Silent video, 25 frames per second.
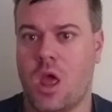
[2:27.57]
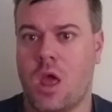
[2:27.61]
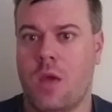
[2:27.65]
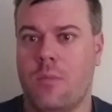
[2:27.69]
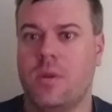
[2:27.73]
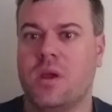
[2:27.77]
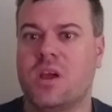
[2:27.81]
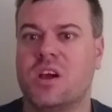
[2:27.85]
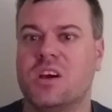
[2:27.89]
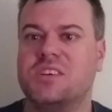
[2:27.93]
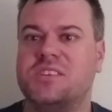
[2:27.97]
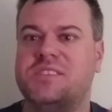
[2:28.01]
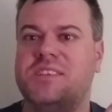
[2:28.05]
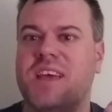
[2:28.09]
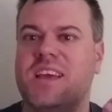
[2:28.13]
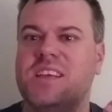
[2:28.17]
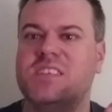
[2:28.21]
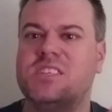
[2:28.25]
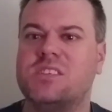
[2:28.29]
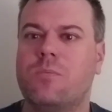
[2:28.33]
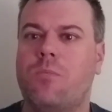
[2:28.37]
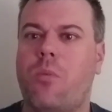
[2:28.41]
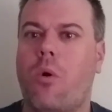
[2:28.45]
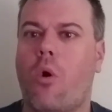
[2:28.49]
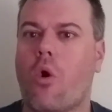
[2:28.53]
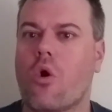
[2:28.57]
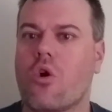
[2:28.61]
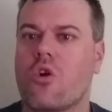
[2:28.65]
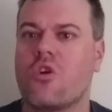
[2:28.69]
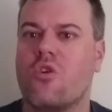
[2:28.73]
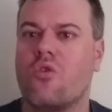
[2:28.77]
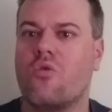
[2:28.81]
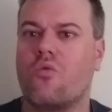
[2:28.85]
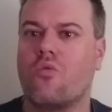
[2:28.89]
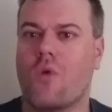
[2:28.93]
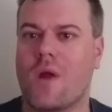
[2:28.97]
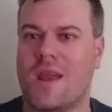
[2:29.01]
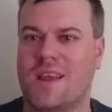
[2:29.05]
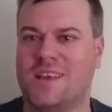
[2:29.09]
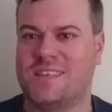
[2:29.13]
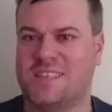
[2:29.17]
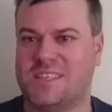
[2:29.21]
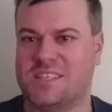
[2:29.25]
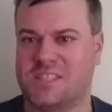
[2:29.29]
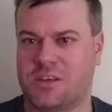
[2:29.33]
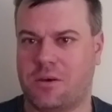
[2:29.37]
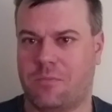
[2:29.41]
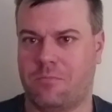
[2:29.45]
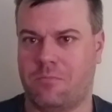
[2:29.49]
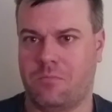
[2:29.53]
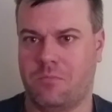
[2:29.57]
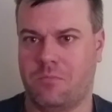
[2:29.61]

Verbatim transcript: because they support racism.